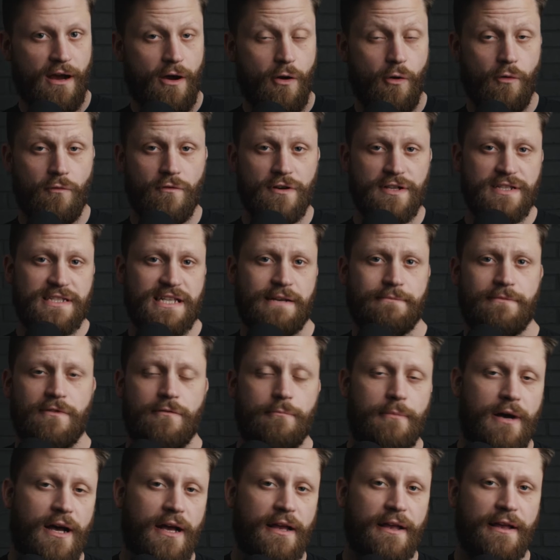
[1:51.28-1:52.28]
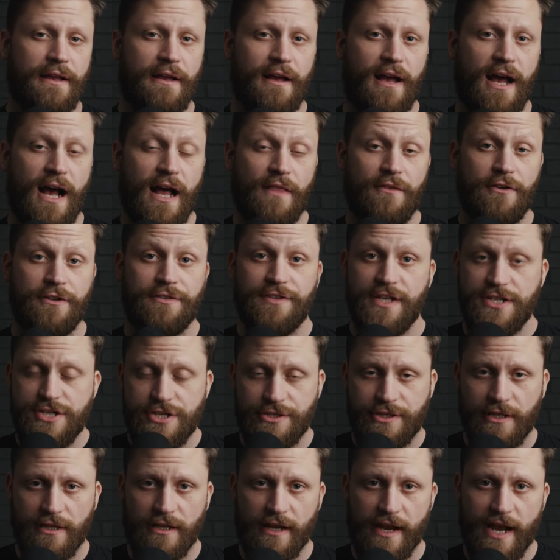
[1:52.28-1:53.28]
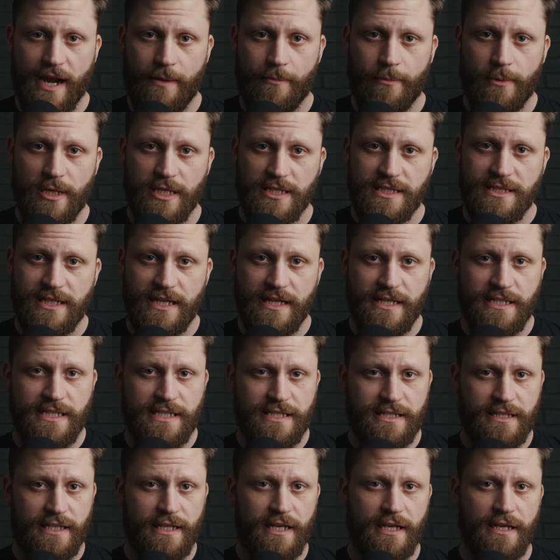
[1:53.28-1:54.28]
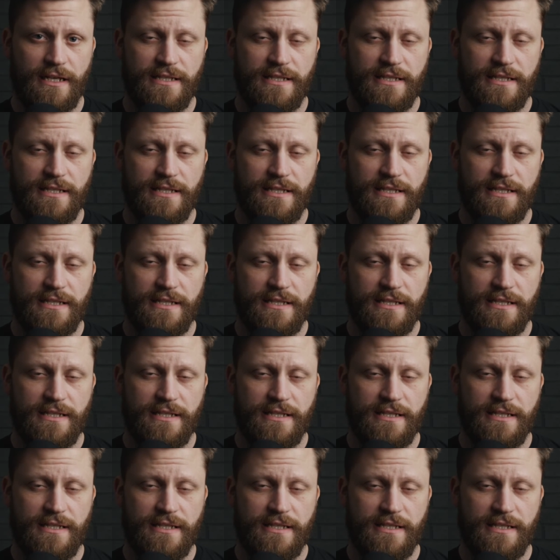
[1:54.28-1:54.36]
over some of my other digital cameras is the